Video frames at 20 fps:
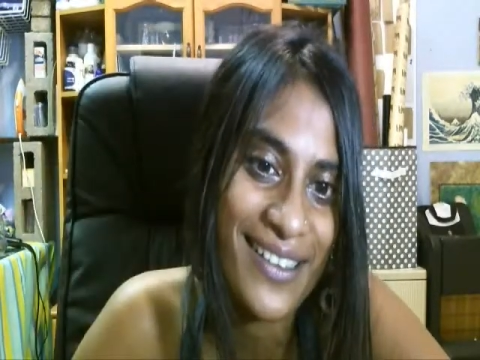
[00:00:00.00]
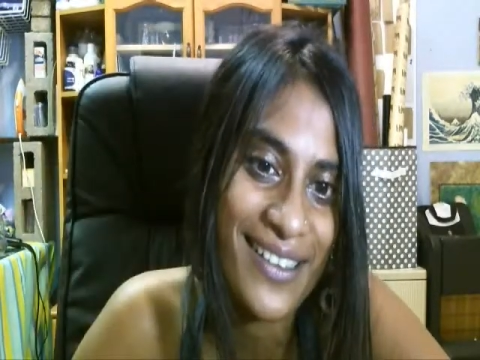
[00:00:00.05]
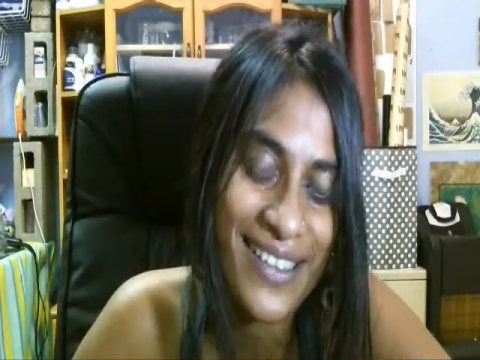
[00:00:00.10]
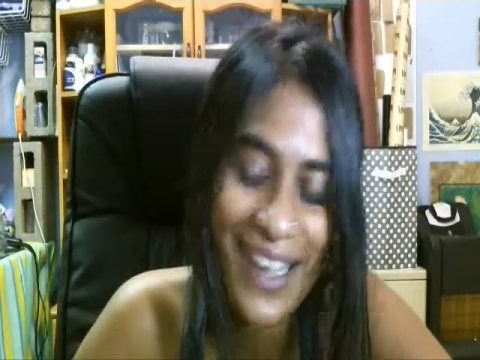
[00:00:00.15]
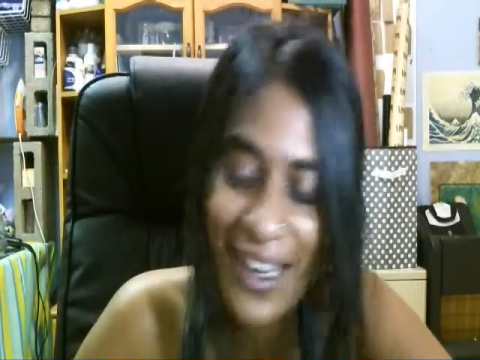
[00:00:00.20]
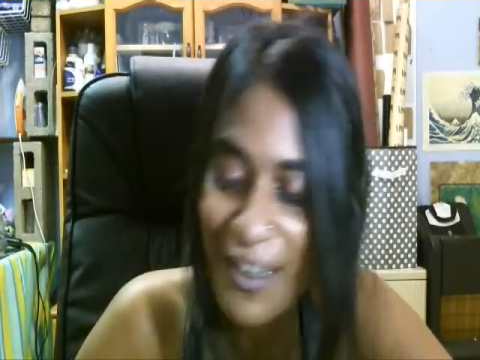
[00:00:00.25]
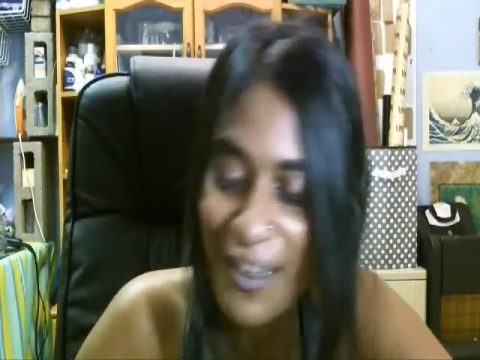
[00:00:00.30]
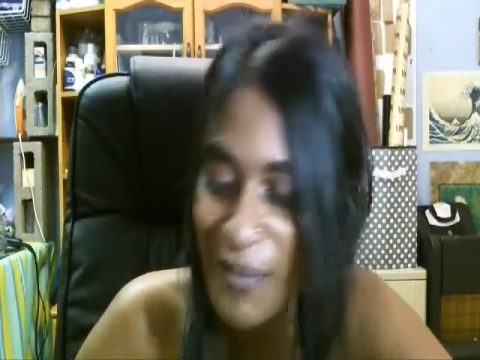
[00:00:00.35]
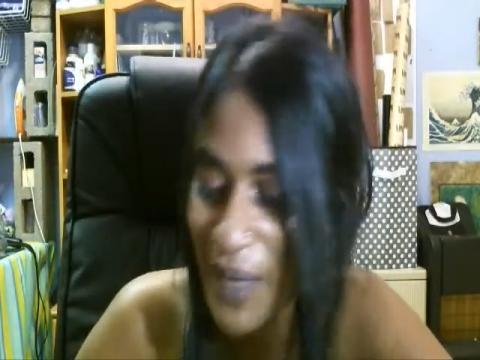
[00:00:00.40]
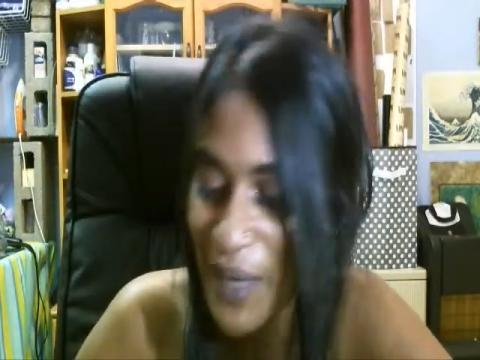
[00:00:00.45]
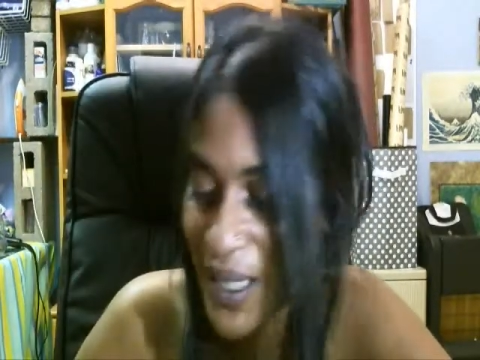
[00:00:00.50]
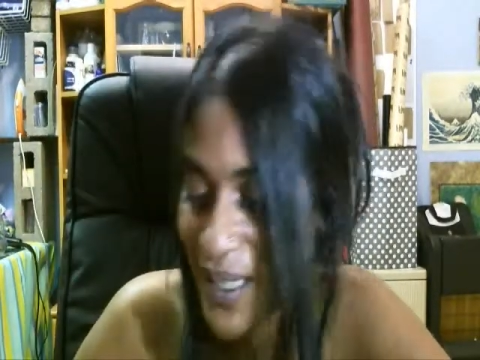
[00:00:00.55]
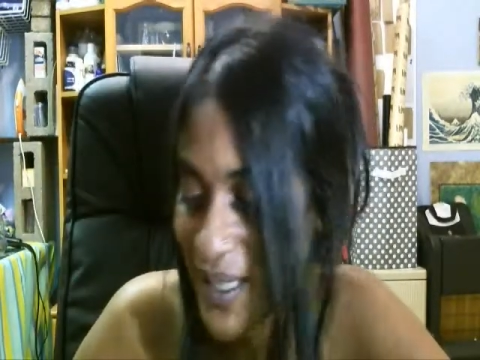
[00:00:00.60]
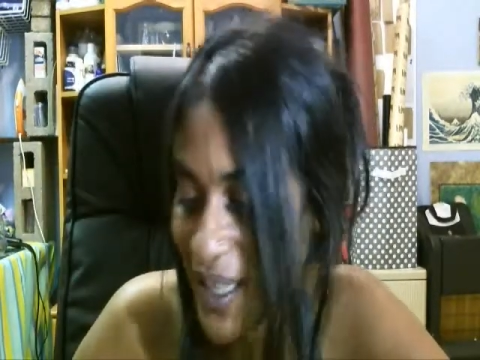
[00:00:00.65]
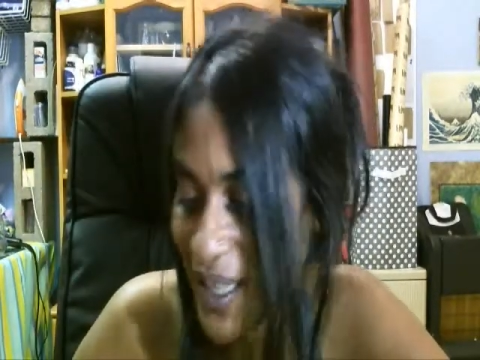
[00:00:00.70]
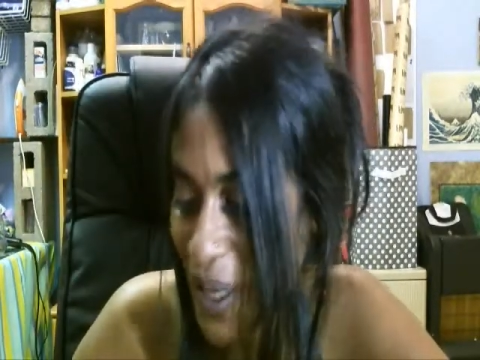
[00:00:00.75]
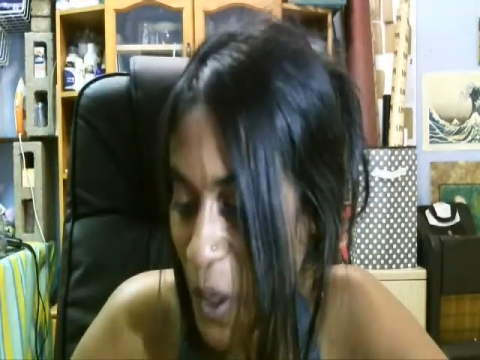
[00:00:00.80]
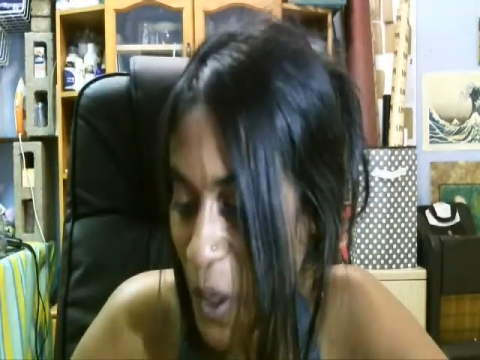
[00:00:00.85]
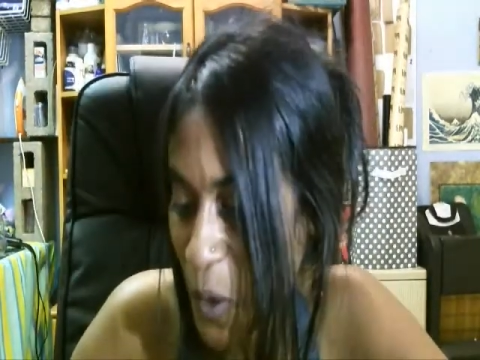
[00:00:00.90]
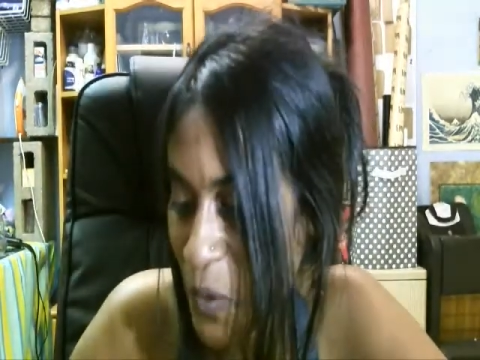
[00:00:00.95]
Dalla makes
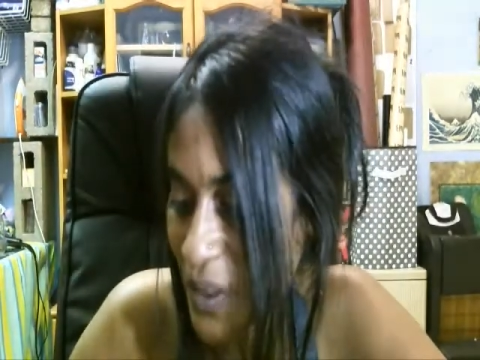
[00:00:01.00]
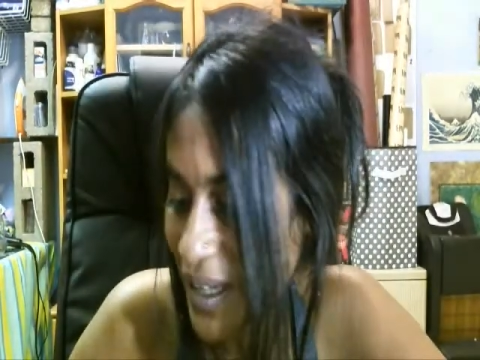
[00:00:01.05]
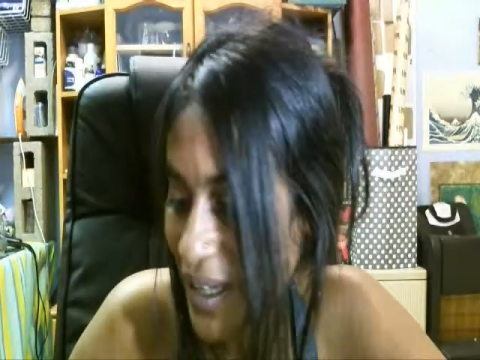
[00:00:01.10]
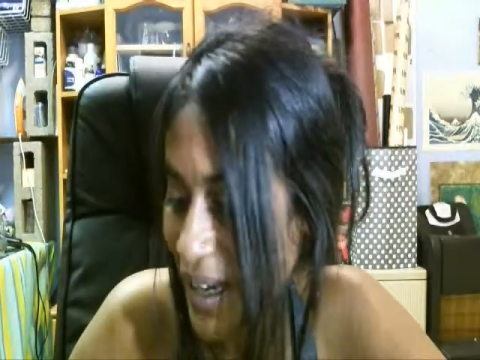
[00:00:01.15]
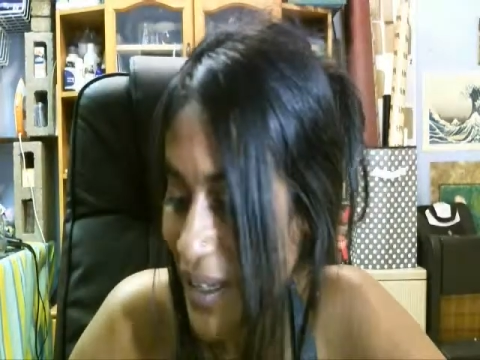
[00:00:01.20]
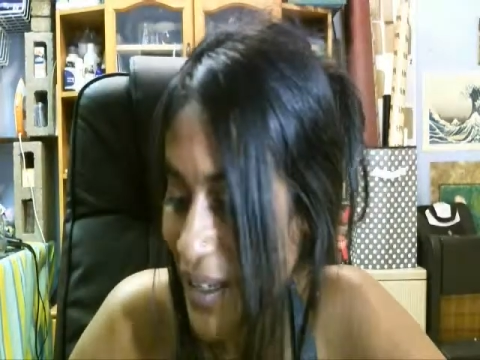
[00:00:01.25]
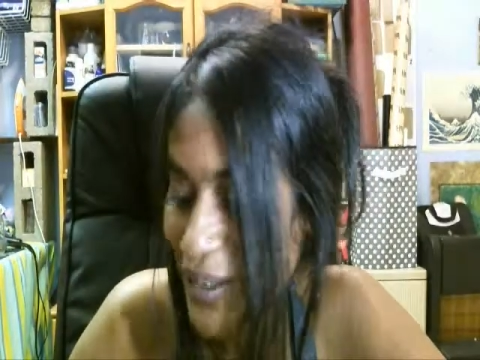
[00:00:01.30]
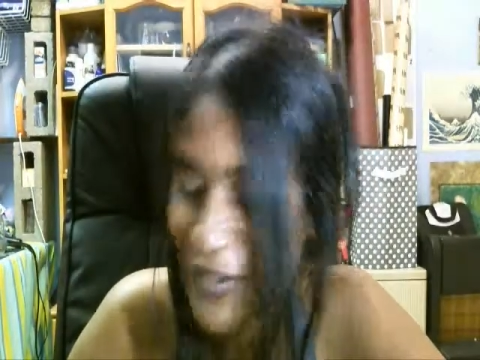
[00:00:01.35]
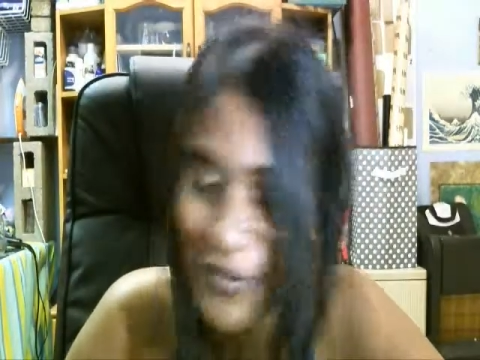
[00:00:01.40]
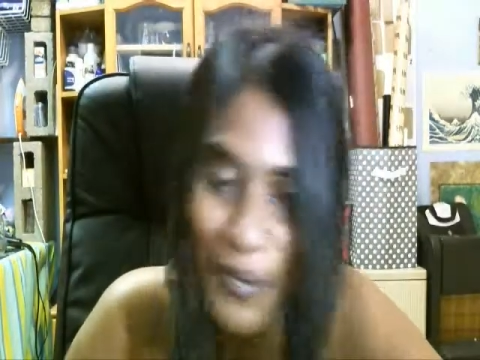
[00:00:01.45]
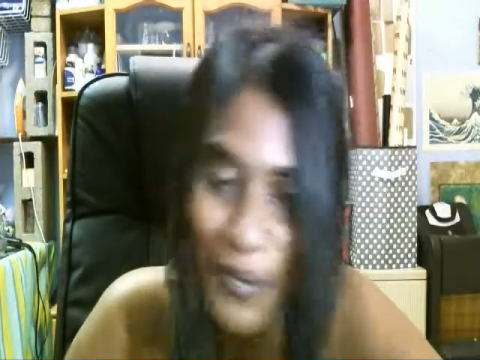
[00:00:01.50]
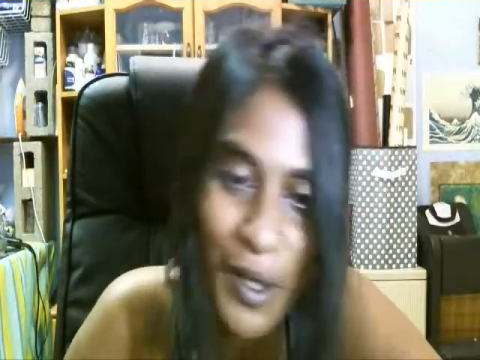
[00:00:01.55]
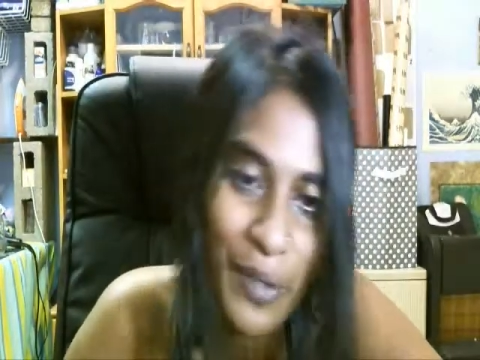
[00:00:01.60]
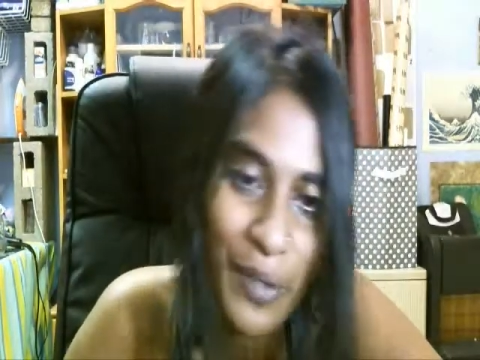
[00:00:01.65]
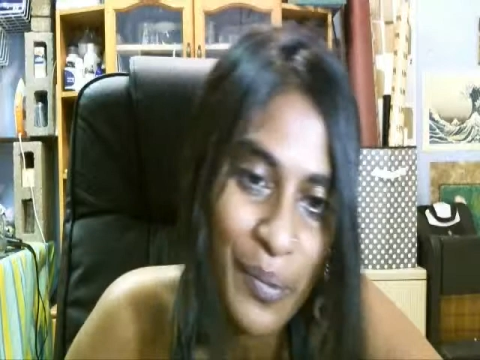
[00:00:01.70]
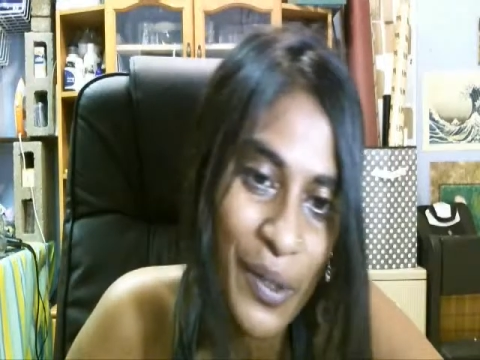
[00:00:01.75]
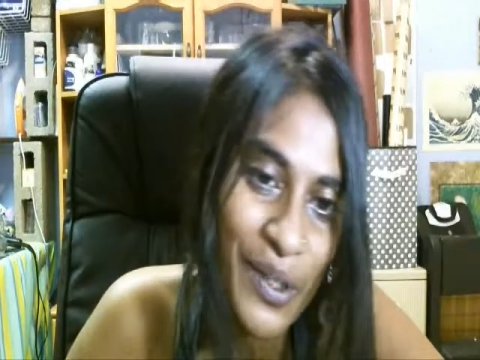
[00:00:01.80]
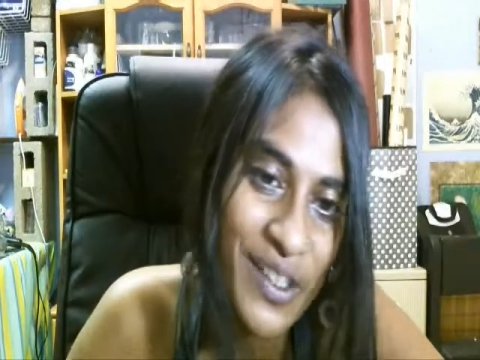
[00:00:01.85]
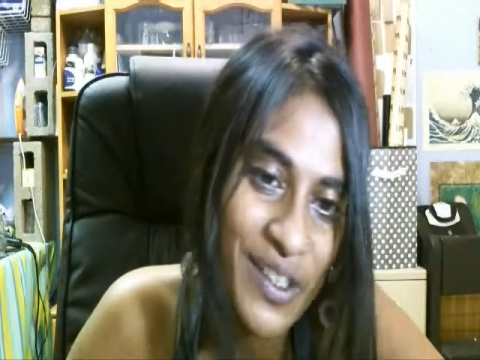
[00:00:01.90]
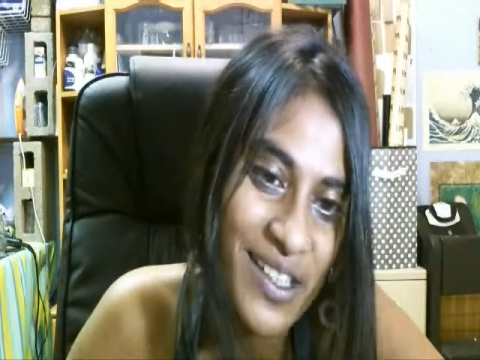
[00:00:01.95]
their own kind of Mod
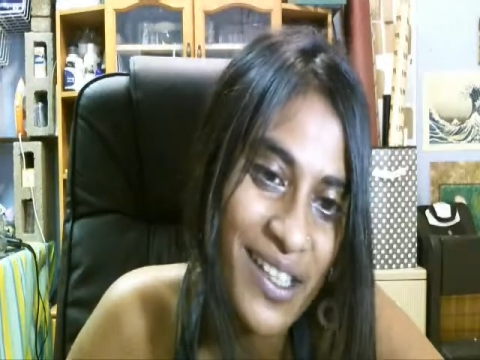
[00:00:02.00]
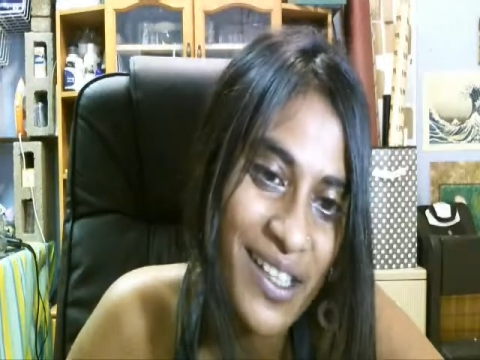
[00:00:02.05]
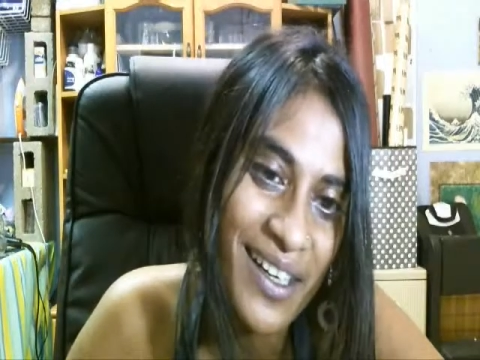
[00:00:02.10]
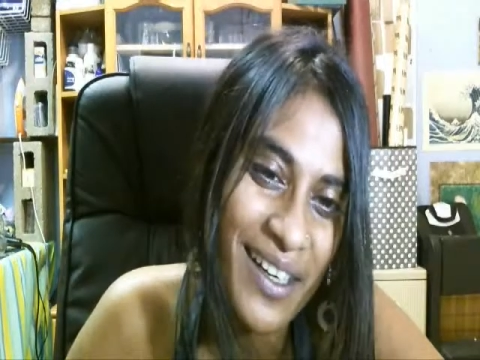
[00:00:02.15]
Podge,